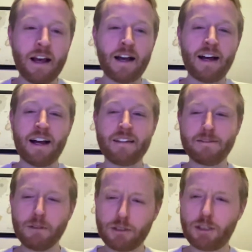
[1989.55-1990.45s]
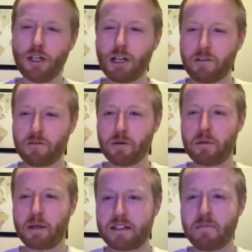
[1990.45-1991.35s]
It's good enough for a
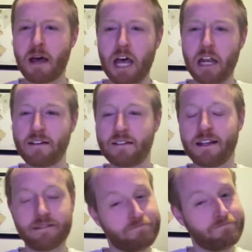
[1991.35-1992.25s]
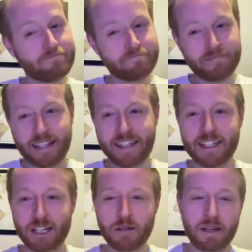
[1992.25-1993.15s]
pizza bet. I think
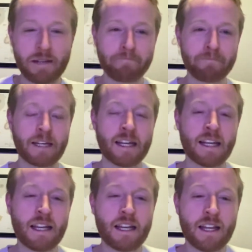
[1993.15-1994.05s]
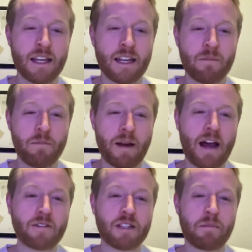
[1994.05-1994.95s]
it could be.
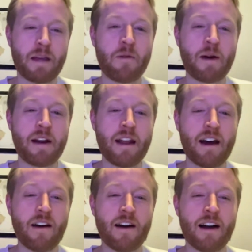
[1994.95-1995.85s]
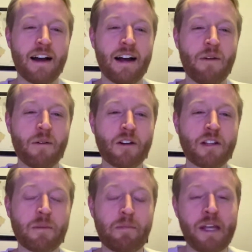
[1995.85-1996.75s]
Now to the big window. We'll go
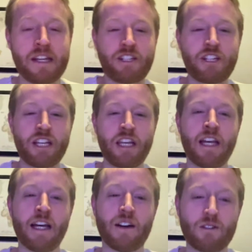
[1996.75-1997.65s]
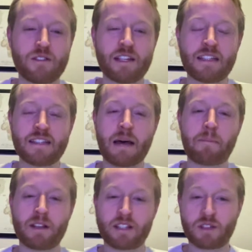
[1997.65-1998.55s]
the PSG hosting
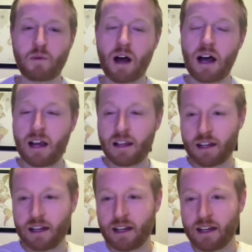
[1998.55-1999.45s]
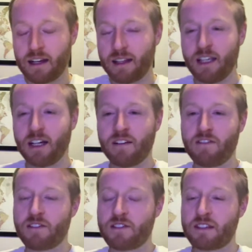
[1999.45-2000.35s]
Stade Brestois, Ligue 1
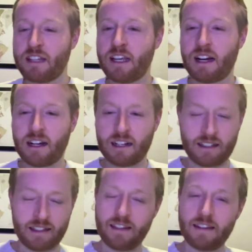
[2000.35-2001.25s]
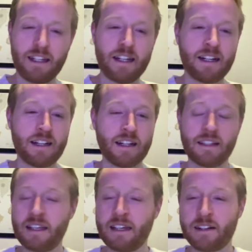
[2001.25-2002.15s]
versus Ligue
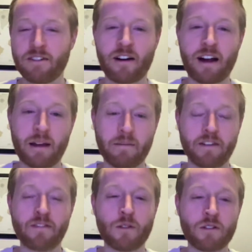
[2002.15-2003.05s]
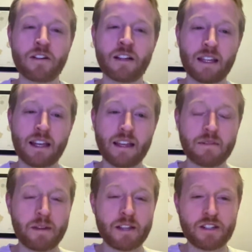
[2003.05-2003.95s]
1 crime, unfortunately, as
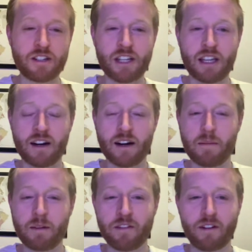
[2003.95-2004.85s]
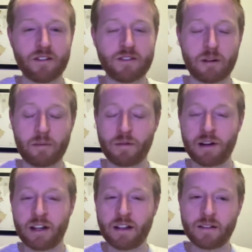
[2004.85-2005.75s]
PSG, I believe, are also up
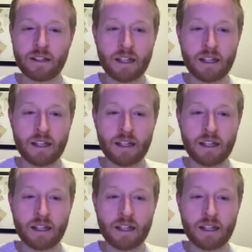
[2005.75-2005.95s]
3-0.